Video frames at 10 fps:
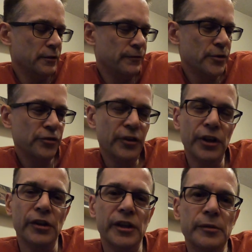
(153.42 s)
First
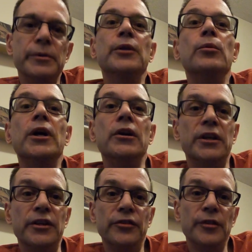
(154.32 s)
thing you need to be aware
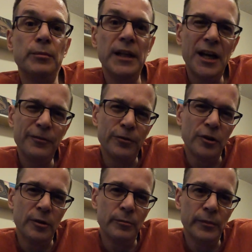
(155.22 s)
is the
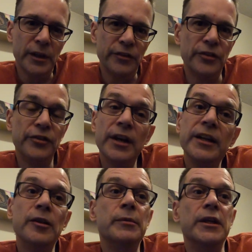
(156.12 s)
platform is
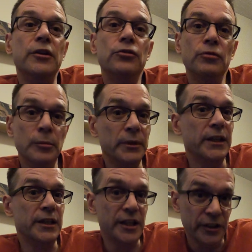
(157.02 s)
designed to be extremely
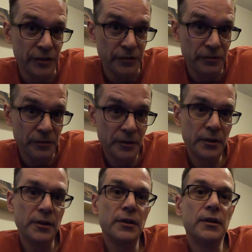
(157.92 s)
addictive.
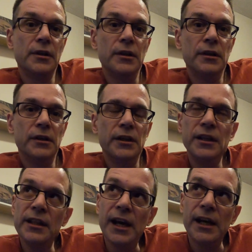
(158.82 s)

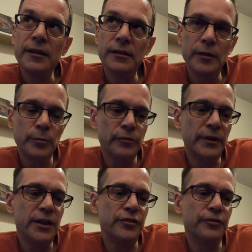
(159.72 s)
In that, it
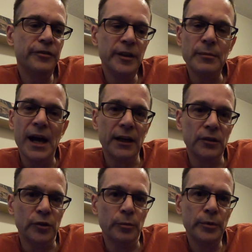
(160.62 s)
provides a feedback
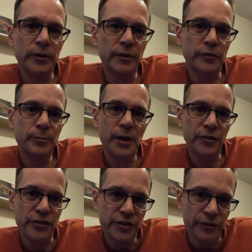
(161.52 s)
loop of
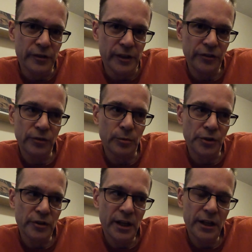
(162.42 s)
positivity. So
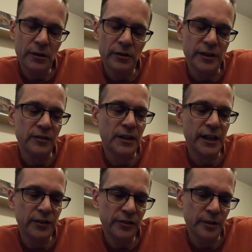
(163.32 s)
when you're getting all these
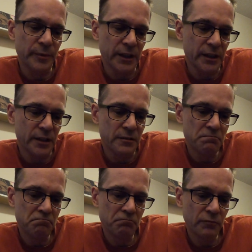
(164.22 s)
likes coming
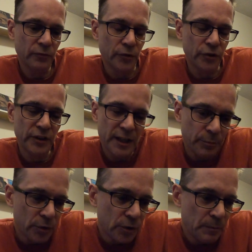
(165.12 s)
in, for
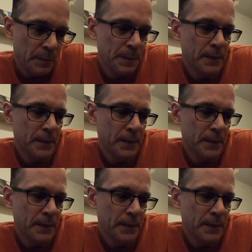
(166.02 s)
example,